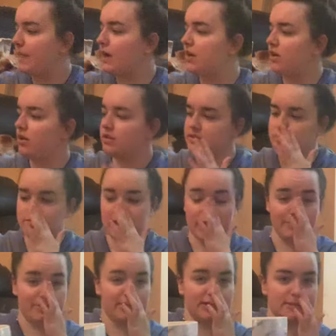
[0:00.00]
And it also
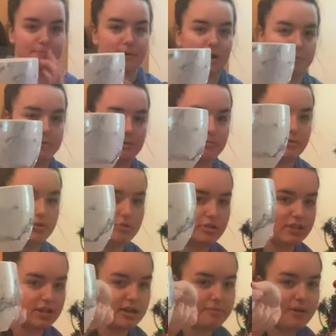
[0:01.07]
came with this marble mug
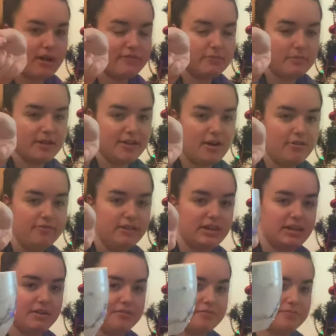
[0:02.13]
that I'm having my coffee
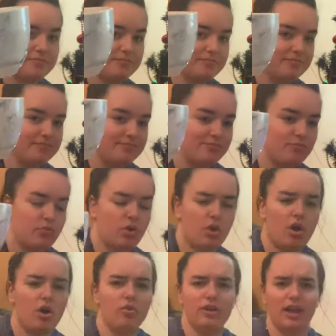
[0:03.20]
in.
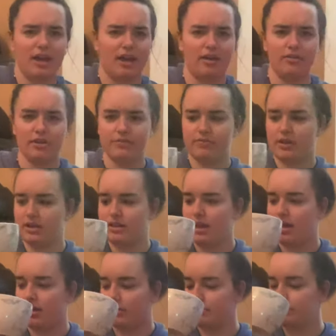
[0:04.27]
Oh yeah, how did I forget that?